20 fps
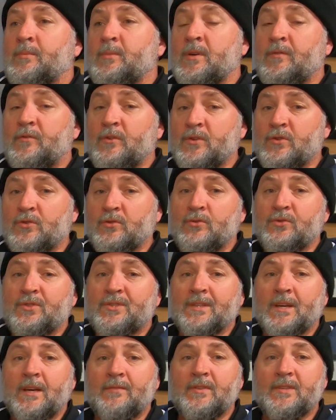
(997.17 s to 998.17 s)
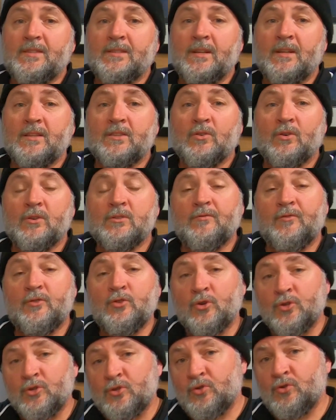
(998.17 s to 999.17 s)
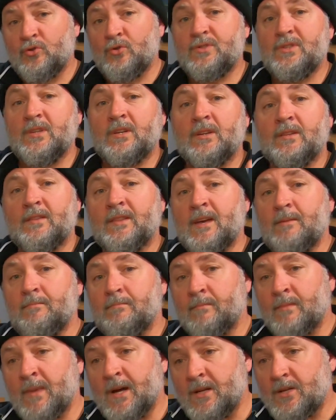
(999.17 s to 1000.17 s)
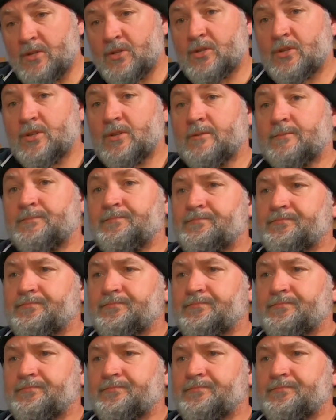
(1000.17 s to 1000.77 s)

If you do save your sanitizer, if you're not using it that much,